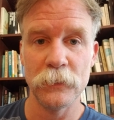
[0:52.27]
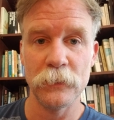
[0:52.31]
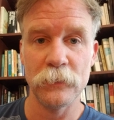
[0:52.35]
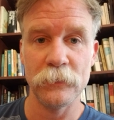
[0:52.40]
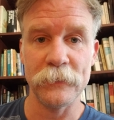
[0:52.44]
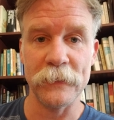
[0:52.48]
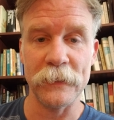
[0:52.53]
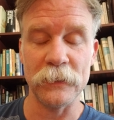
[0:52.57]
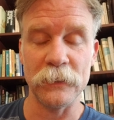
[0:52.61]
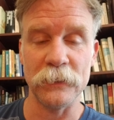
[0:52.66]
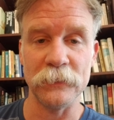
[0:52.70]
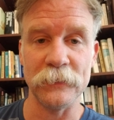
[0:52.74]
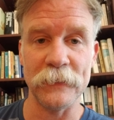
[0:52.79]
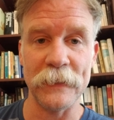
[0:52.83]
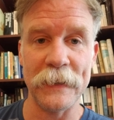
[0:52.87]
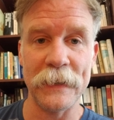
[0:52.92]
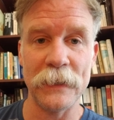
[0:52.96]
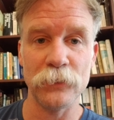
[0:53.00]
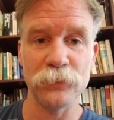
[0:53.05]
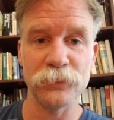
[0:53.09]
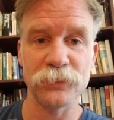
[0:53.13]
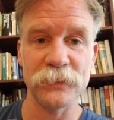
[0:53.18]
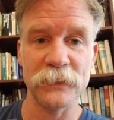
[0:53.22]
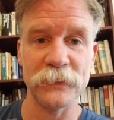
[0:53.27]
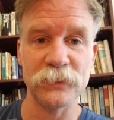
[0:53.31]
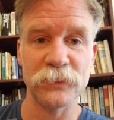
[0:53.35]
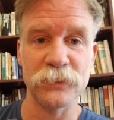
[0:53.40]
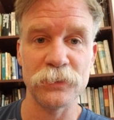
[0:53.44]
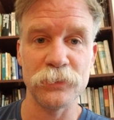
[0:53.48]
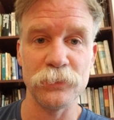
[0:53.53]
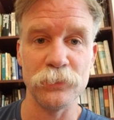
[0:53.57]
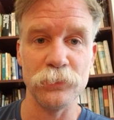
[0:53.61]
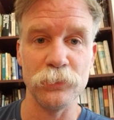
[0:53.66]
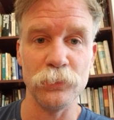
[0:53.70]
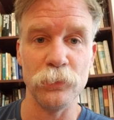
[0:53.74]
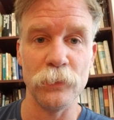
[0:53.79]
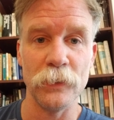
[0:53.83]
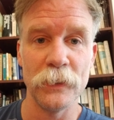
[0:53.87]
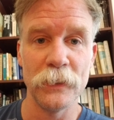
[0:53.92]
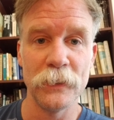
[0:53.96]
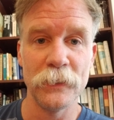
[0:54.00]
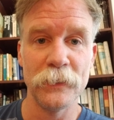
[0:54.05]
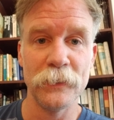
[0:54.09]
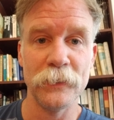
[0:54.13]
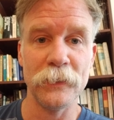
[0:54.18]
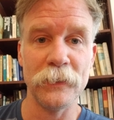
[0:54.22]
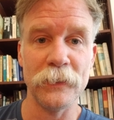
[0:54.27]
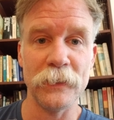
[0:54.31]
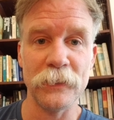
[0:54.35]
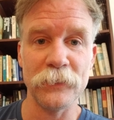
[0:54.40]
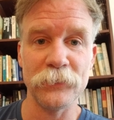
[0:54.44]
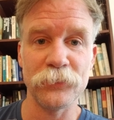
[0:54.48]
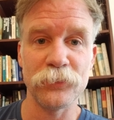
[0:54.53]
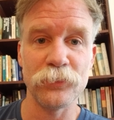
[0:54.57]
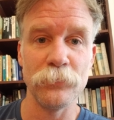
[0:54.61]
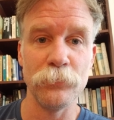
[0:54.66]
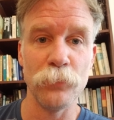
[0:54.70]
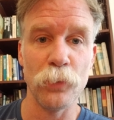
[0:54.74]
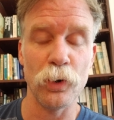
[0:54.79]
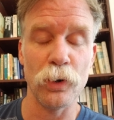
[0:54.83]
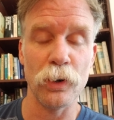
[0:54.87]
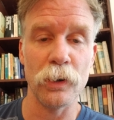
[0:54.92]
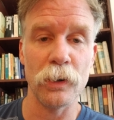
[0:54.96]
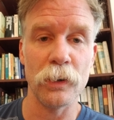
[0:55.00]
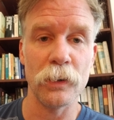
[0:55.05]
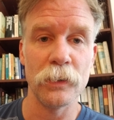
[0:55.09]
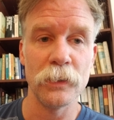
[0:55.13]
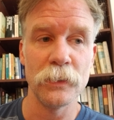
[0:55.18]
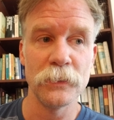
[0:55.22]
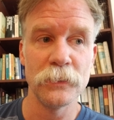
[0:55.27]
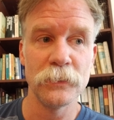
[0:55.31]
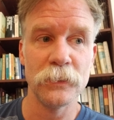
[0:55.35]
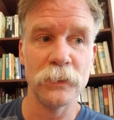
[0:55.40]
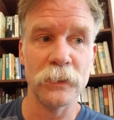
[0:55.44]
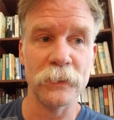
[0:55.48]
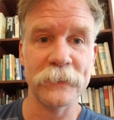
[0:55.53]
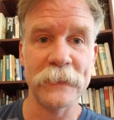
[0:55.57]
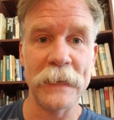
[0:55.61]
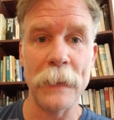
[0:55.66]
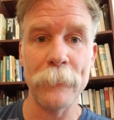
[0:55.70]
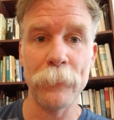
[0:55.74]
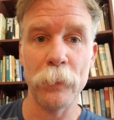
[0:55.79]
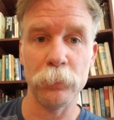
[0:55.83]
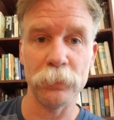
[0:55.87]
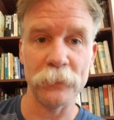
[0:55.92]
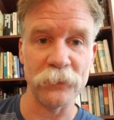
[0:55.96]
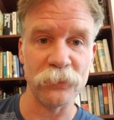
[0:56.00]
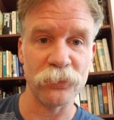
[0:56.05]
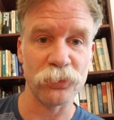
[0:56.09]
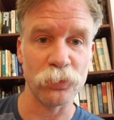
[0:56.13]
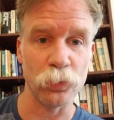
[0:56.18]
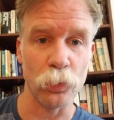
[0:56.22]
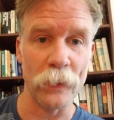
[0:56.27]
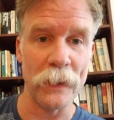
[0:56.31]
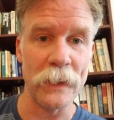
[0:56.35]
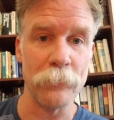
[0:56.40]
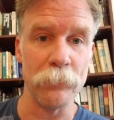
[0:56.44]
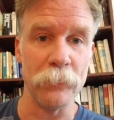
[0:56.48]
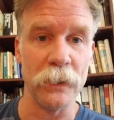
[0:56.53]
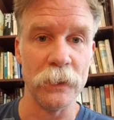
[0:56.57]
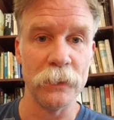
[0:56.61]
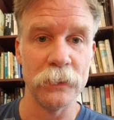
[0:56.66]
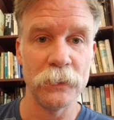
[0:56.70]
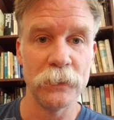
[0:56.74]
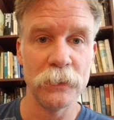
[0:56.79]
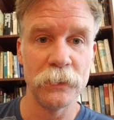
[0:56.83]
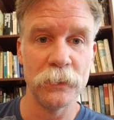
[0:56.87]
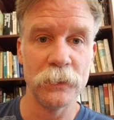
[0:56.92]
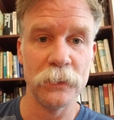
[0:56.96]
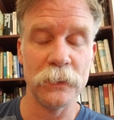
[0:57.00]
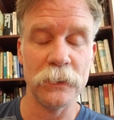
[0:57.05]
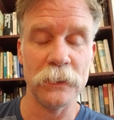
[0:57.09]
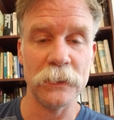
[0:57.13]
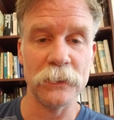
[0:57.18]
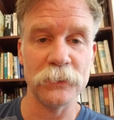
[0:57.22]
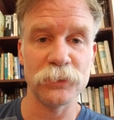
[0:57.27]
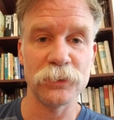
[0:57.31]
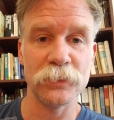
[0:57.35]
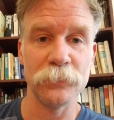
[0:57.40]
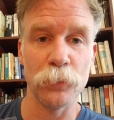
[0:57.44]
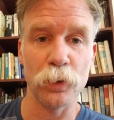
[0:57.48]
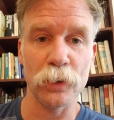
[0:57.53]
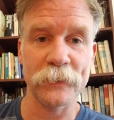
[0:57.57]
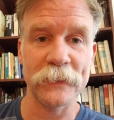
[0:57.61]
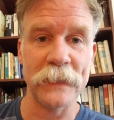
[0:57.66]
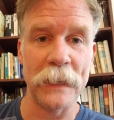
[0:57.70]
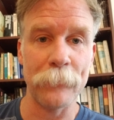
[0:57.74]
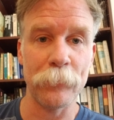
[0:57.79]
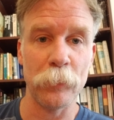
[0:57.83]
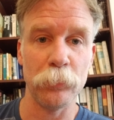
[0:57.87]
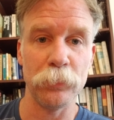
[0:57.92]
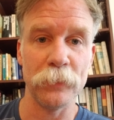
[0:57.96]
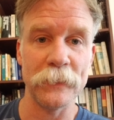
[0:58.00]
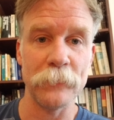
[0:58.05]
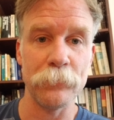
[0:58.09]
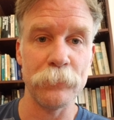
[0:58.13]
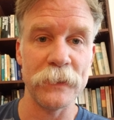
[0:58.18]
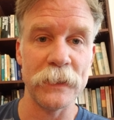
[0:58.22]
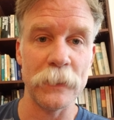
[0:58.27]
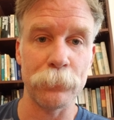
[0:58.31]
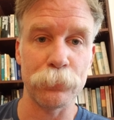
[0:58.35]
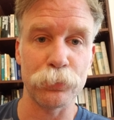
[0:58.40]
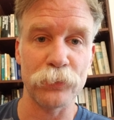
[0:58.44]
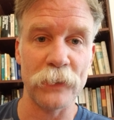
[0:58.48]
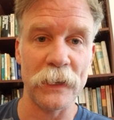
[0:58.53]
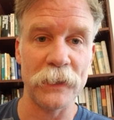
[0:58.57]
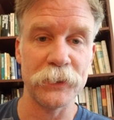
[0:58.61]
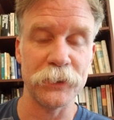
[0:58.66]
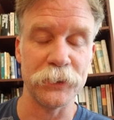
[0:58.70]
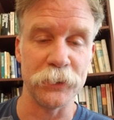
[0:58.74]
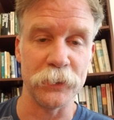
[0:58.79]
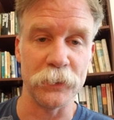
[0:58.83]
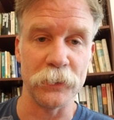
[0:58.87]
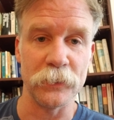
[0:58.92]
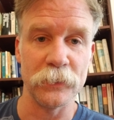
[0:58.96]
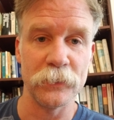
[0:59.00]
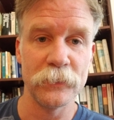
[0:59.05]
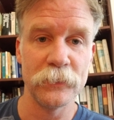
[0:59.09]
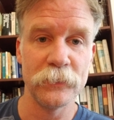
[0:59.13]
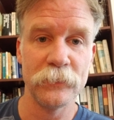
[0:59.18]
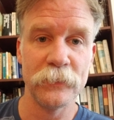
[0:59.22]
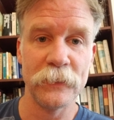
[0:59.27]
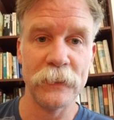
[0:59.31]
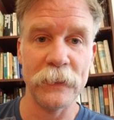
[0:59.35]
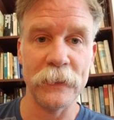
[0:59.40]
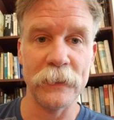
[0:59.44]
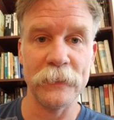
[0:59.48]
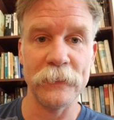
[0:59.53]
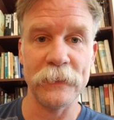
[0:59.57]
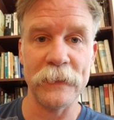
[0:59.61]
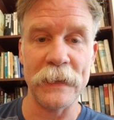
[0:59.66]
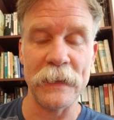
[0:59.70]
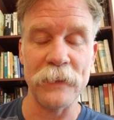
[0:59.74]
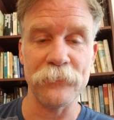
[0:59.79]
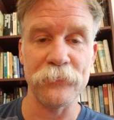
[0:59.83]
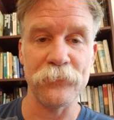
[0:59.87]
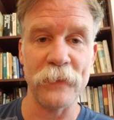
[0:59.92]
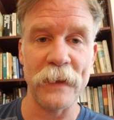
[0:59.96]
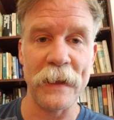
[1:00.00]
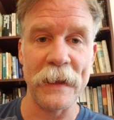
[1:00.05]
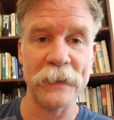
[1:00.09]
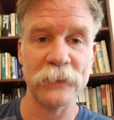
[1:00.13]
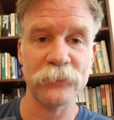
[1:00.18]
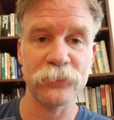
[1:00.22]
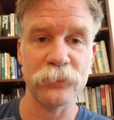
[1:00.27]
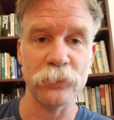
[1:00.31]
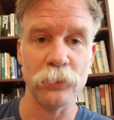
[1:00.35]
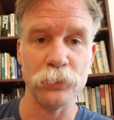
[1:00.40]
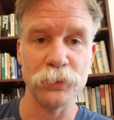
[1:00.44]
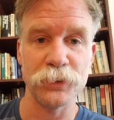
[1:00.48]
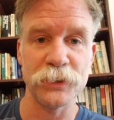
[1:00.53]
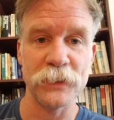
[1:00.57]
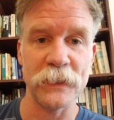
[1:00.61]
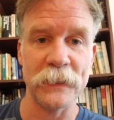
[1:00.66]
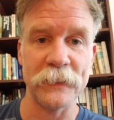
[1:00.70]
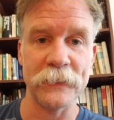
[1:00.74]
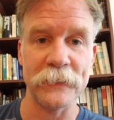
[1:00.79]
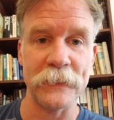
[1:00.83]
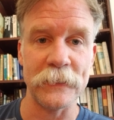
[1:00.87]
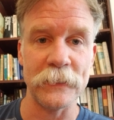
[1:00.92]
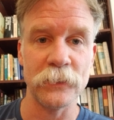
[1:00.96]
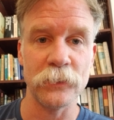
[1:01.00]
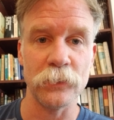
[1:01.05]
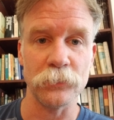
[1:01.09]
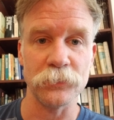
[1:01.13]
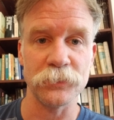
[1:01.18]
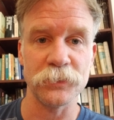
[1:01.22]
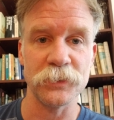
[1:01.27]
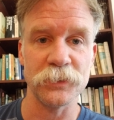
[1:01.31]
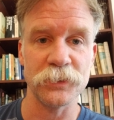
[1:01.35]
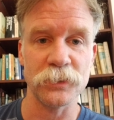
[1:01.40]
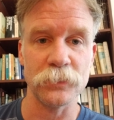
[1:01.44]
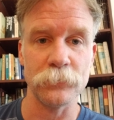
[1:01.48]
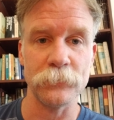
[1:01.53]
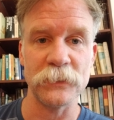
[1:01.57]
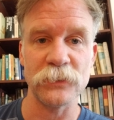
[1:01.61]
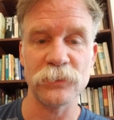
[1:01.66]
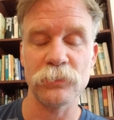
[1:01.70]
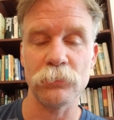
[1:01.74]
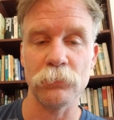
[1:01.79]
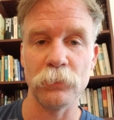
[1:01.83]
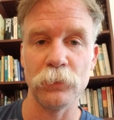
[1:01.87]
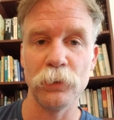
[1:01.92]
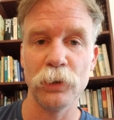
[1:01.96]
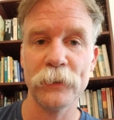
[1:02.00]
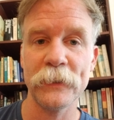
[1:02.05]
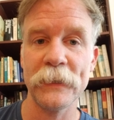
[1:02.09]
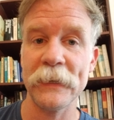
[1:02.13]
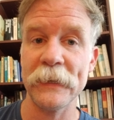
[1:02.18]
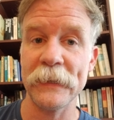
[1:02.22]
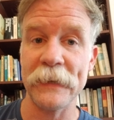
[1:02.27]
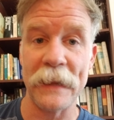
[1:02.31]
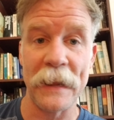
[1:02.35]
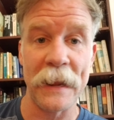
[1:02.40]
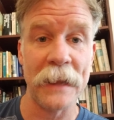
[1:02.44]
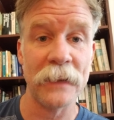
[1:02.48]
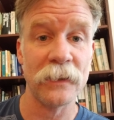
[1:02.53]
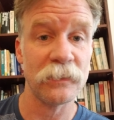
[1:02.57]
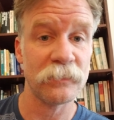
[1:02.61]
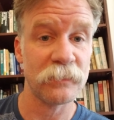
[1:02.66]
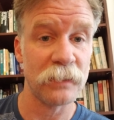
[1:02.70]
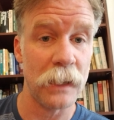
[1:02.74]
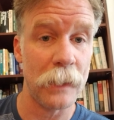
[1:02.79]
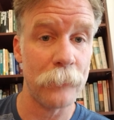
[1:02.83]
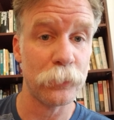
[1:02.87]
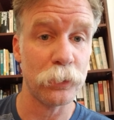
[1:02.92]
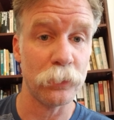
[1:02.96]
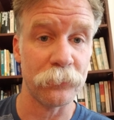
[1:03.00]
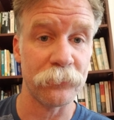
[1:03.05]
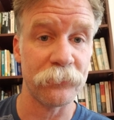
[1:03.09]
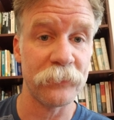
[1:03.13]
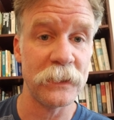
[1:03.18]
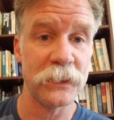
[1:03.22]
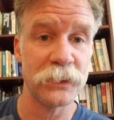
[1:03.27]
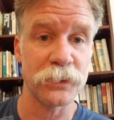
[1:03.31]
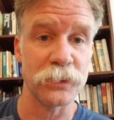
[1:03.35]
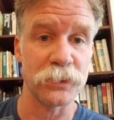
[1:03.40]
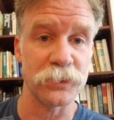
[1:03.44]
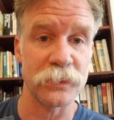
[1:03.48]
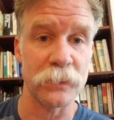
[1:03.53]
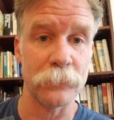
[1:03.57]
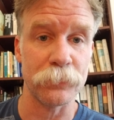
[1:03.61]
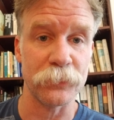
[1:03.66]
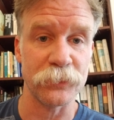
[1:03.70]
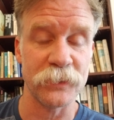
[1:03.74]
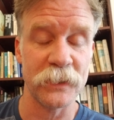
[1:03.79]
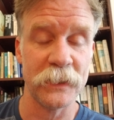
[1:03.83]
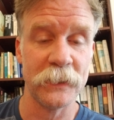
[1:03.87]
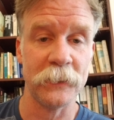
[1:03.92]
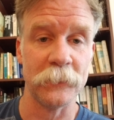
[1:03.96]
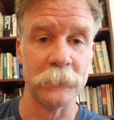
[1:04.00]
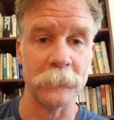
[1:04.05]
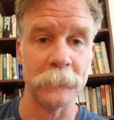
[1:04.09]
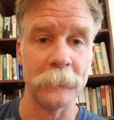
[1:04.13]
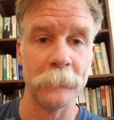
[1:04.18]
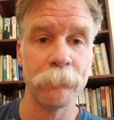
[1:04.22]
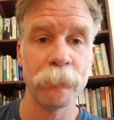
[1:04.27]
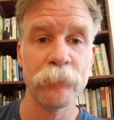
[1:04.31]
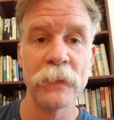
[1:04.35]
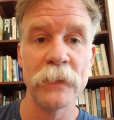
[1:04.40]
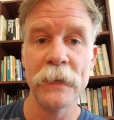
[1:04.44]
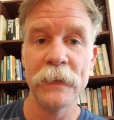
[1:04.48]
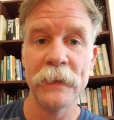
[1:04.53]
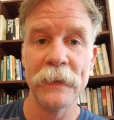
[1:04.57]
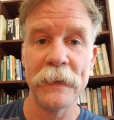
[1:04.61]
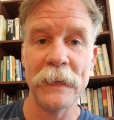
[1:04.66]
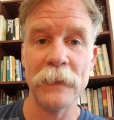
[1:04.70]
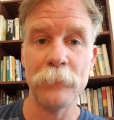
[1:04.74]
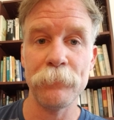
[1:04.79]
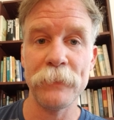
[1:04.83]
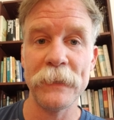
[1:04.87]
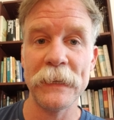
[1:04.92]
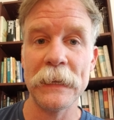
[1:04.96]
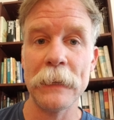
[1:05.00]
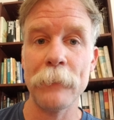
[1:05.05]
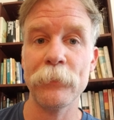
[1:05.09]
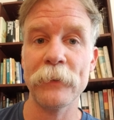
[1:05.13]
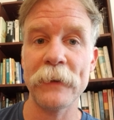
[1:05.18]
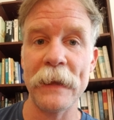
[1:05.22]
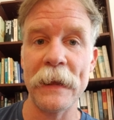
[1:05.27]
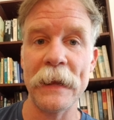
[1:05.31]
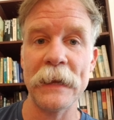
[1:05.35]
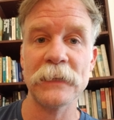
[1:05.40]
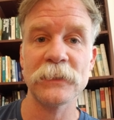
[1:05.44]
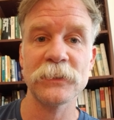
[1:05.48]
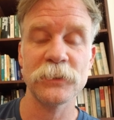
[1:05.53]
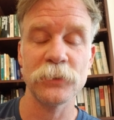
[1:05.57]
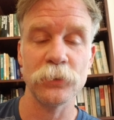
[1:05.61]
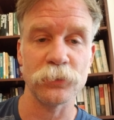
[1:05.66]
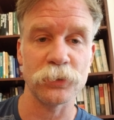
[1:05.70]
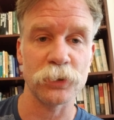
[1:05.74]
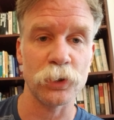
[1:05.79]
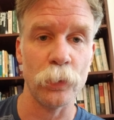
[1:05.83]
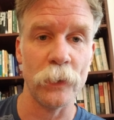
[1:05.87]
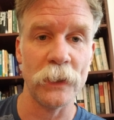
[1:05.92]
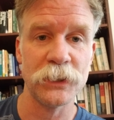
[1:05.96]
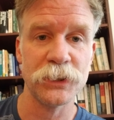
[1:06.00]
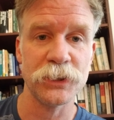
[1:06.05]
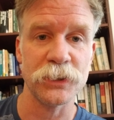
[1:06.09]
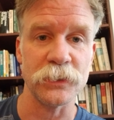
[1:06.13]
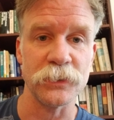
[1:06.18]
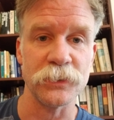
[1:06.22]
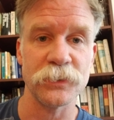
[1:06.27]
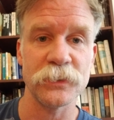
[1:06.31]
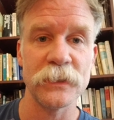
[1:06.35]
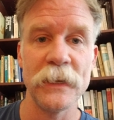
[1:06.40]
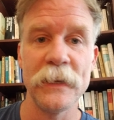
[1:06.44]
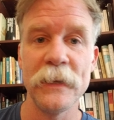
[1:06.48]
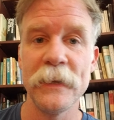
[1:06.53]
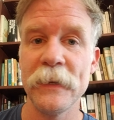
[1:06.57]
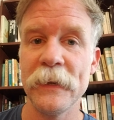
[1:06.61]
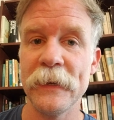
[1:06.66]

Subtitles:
that allows it to more capably swim, to more capably be a predator in a vast oceanic ecosystem? And so looking at anatomical features in particular and being able to ask those questions.